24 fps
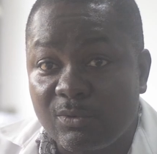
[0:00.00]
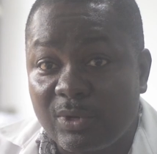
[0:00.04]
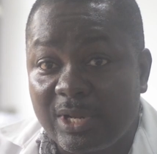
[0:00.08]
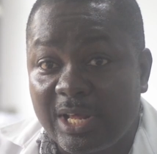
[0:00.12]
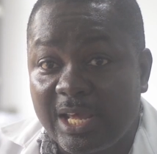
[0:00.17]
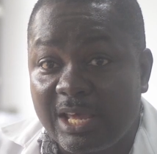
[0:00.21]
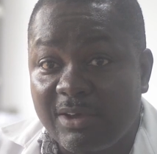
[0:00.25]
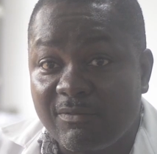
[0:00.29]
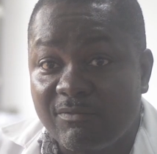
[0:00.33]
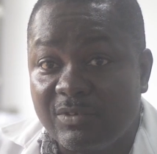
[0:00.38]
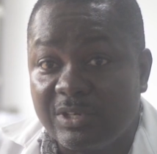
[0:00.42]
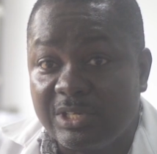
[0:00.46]
the
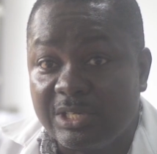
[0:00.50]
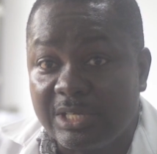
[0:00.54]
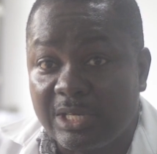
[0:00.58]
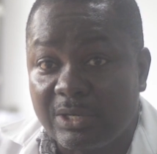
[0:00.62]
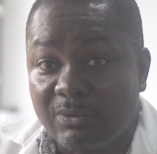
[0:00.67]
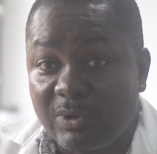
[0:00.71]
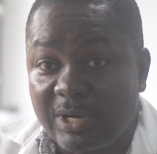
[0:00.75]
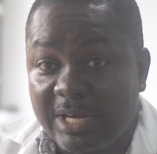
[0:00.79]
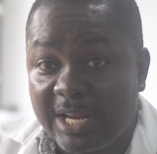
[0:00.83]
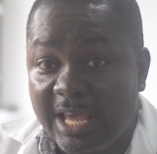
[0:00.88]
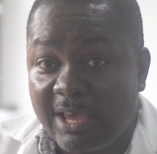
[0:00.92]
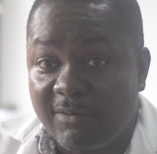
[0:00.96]
FDA
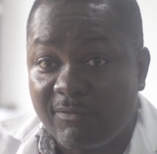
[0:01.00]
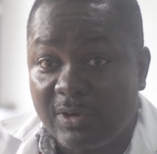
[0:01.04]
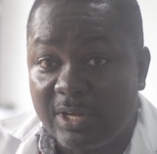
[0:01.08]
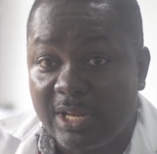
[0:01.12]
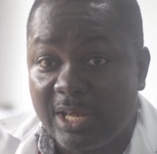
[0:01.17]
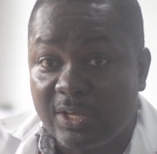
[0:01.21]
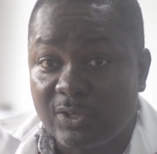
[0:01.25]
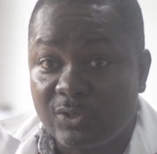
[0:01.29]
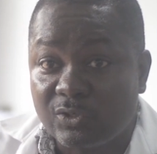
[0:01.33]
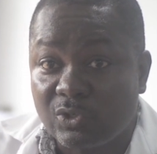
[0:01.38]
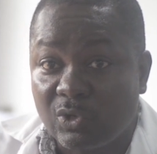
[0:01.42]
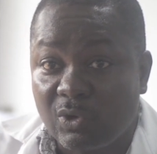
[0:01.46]
with
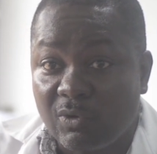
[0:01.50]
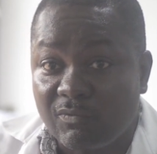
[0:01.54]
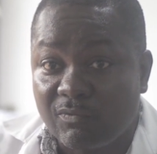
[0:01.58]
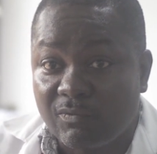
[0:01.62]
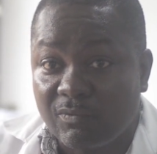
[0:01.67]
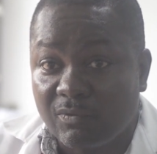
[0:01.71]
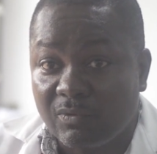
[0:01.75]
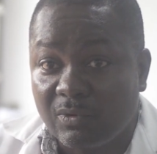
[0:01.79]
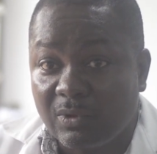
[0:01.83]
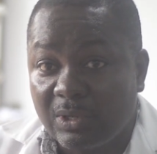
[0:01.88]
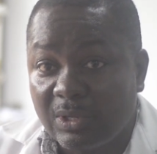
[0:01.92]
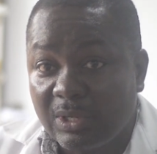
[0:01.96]
evidence of
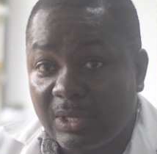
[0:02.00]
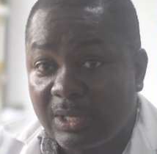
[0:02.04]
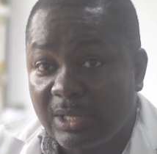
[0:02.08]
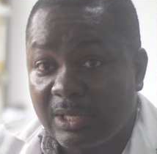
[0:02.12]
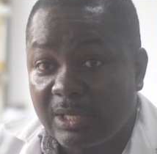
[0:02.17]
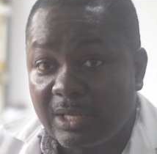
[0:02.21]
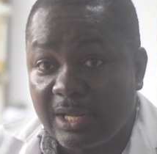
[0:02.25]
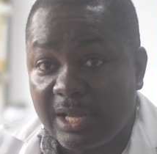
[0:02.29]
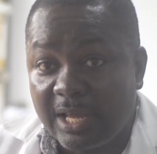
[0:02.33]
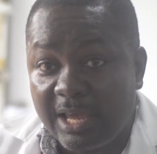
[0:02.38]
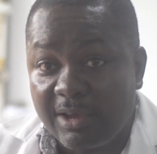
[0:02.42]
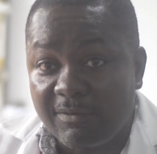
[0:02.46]

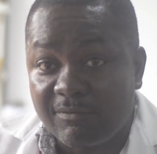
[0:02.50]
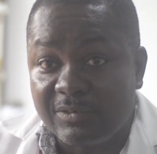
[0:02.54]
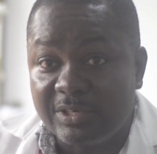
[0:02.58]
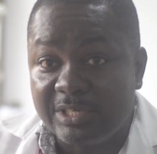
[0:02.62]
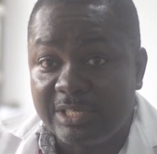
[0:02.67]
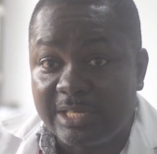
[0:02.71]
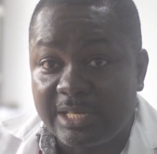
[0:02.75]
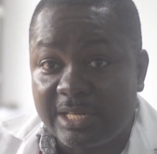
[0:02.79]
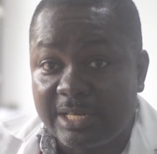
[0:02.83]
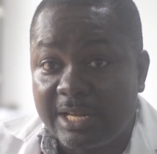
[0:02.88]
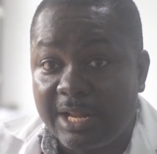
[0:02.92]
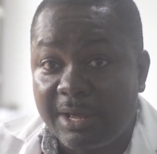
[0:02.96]
the
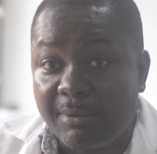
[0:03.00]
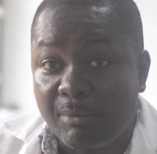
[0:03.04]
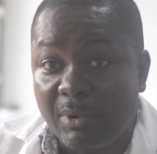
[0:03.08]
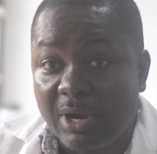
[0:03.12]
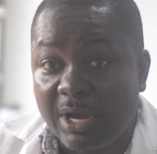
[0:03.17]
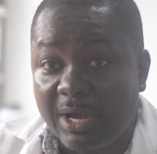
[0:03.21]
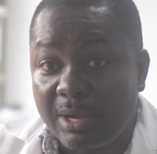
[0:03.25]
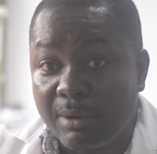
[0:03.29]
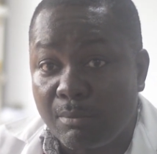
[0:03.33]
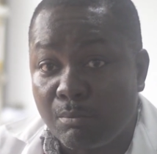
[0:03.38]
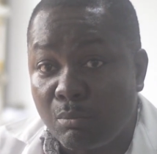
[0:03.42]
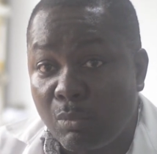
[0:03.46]
FDA
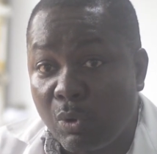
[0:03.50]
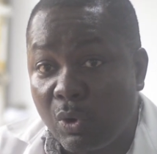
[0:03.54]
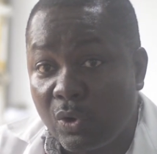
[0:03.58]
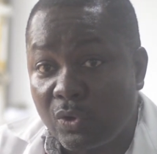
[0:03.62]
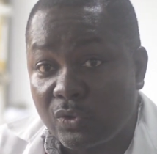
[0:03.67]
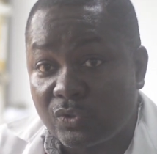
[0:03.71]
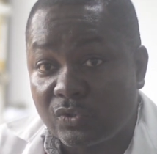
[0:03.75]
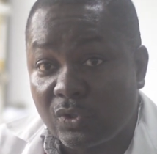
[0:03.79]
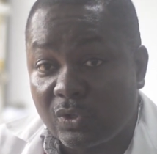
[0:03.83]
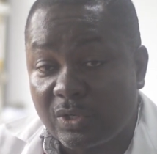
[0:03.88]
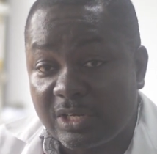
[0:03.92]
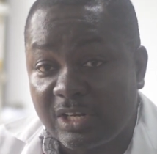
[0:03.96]
number
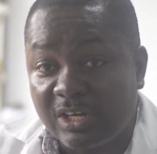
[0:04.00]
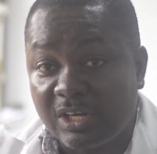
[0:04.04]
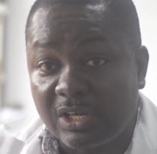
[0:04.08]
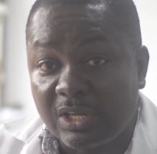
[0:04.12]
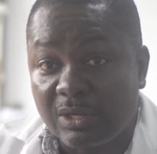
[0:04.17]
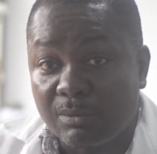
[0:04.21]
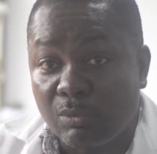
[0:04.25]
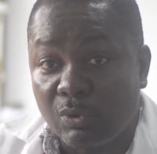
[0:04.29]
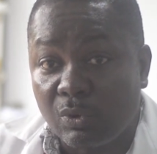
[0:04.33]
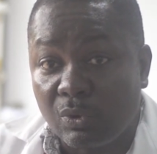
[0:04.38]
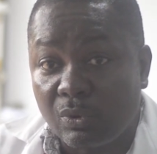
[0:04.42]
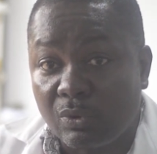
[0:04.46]
embossed on the
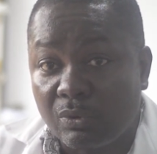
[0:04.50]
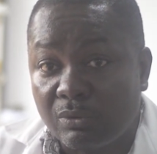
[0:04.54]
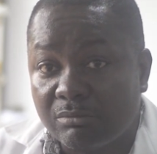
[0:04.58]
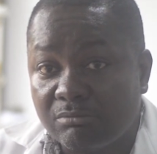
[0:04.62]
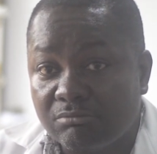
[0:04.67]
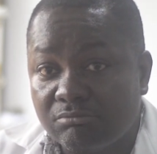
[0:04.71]
label.